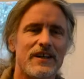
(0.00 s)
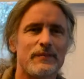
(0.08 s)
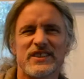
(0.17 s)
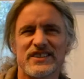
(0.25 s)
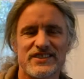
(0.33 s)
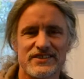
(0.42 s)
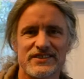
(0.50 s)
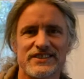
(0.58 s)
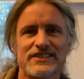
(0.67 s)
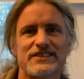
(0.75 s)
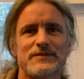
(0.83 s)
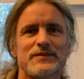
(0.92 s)
medicinal
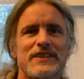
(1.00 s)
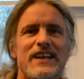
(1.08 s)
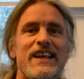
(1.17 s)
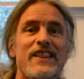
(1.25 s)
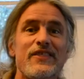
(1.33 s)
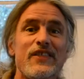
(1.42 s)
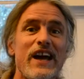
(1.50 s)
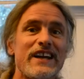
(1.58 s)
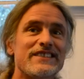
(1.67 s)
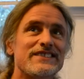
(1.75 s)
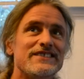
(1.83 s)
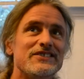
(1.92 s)
systems
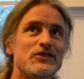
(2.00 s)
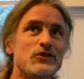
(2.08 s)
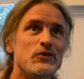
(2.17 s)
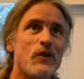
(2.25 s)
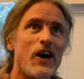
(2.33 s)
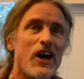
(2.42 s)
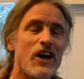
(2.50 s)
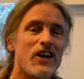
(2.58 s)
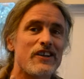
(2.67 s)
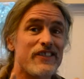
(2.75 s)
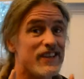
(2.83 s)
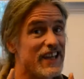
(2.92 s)
that you
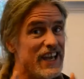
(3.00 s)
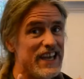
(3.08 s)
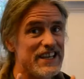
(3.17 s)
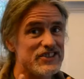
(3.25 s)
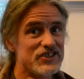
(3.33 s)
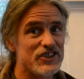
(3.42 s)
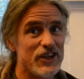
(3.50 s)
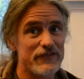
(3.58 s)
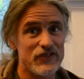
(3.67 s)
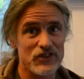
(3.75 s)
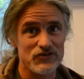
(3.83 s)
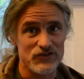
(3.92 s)
are the age of
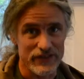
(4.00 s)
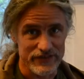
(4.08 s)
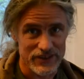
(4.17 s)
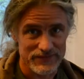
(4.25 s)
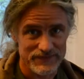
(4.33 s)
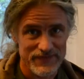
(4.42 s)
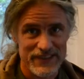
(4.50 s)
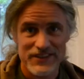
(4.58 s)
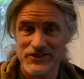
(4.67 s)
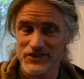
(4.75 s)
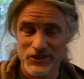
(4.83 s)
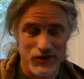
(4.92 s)
your liver.
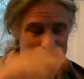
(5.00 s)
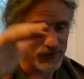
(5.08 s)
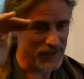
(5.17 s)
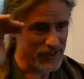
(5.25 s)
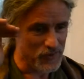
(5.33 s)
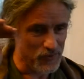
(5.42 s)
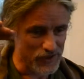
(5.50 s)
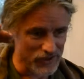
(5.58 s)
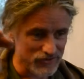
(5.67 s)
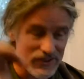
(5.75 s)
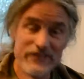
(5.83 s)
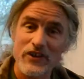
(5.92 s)
So when
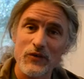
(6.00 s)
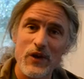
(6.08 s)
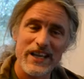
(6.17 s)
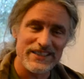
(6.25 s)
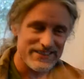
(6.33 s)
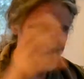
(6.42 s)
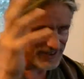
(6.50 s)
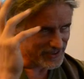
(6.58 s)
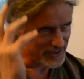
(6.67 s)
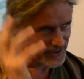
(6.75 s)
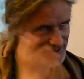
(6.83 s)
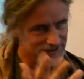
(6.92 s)
your liver wanes,
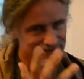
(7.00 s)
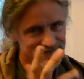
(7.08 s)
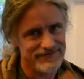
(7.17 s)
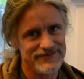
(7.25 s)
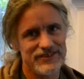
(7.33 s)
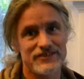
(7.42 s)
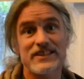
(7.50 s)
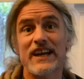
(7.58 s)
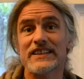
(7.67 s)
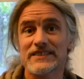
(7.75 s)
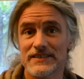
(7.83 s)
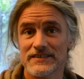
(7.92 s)
you
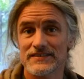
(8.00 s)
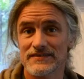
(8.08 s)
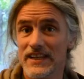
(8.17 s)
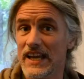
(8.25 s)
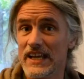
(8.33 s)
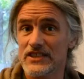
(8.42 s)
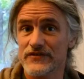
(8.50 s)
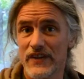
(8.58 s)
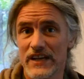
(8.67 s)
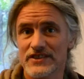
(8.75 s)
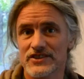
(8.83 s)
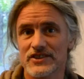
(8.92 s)
tend to age
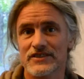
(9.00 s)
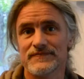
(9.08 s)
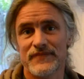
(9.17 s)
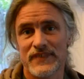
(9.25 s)
faster.